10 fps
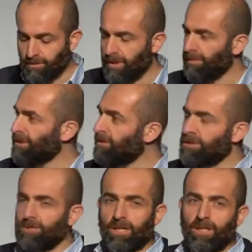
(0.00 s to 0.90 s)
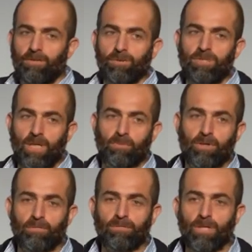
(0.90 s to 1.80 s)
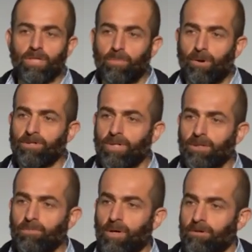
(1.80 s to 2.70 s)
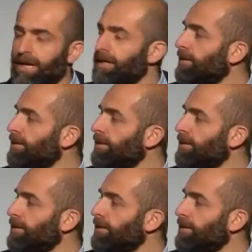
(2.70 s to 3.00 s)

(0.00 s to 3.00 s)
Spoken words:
And what I'm going to do is just kind of give you a summary of each project and where we're at